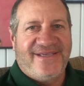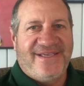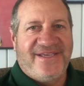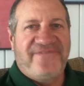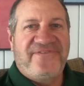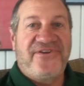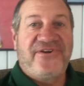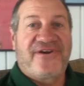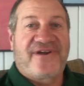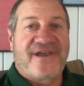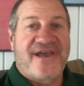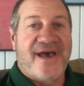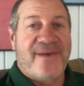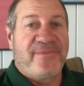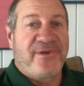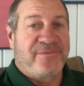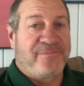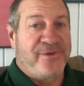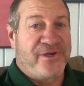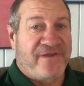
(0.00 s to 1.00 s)
if you're a
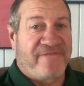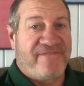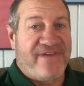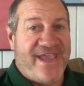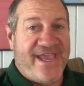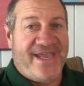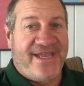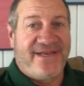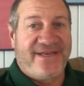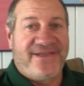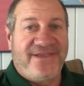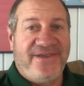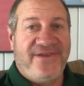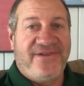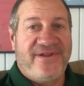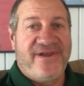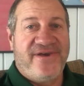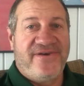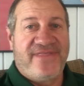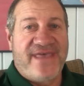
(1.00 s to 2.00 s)
comic book fan, you
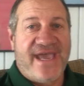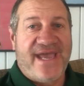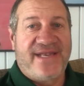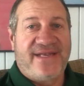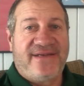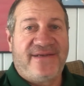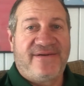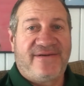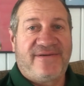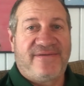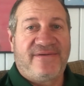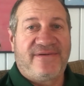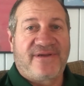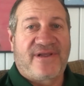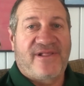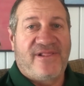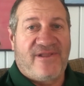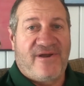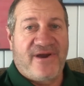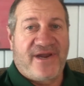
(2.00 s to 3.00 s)
know that
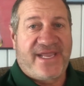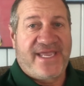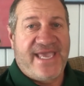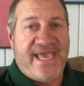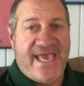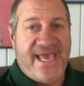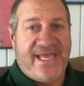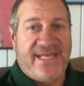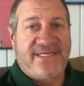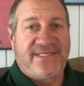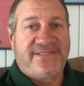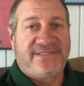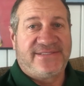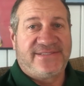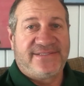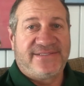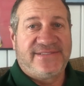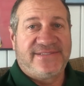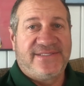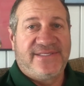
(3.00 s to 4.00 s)
Clark Kent
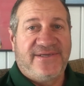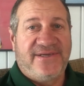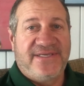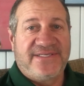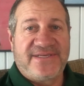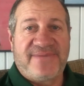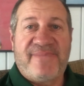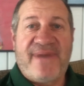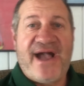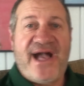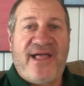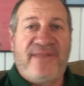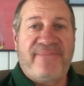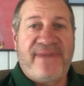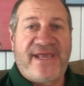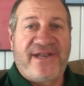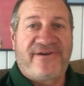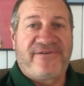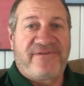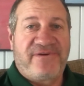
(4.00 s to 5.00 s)
is a mild
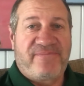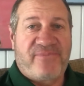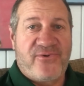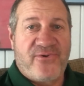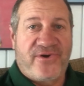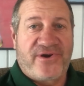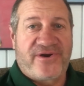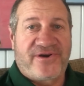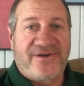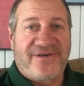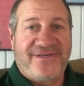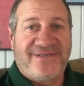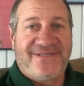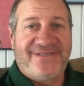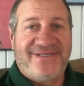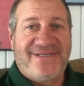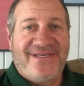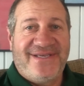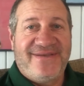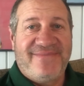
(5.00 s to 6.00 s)
mannered reporter,
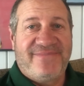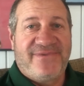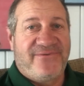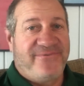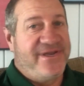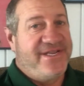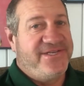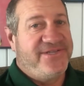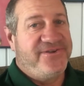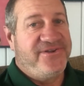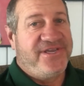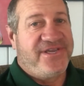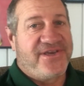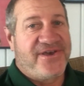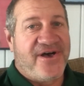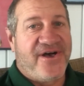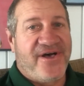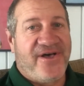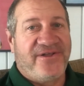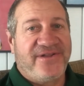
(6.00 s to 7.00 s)
but when duty
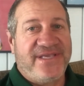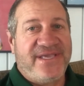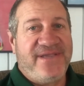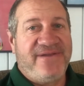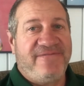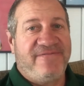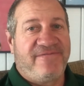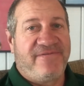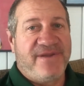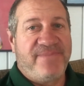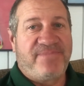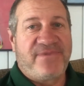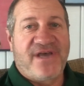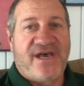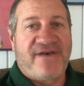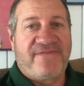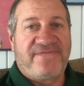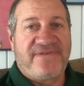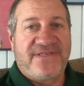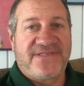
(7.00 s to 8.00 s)
called, he ripped
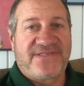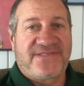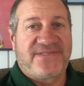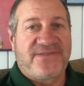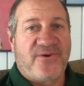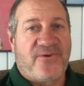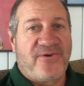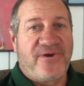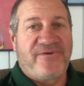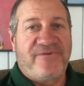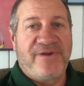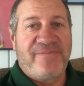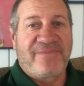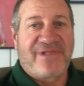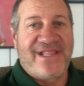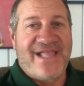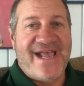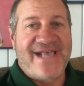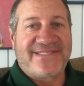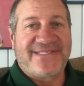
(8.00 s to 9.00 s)
off his horn rimmed
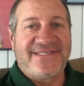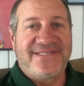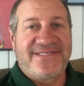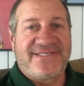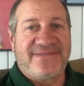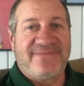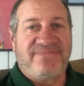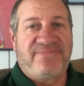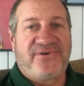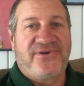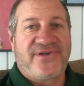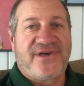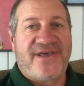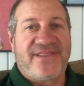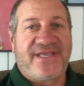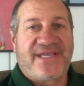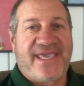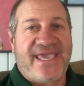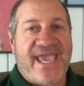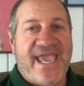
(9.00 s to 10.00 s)
glasses and put on
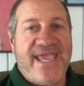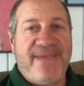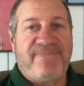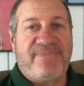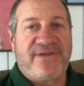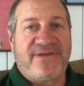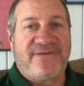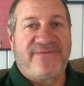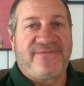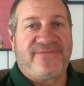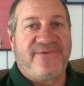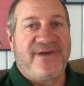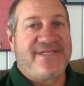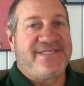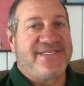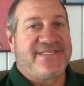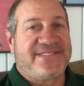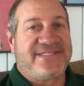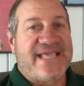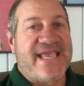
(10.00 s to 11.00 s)
the cape and went
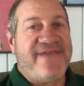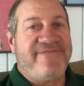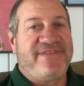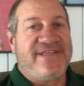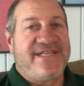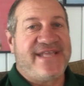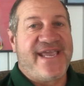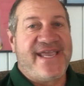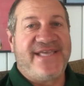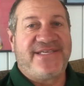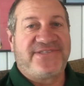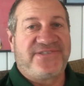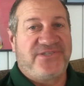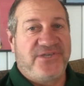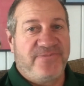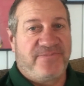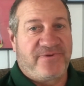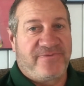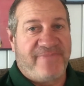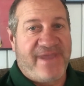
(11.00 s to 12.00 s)
to save the day as
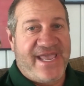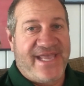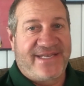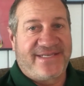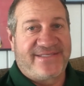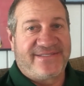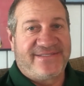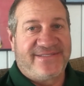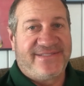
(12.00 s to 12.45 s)
Superman.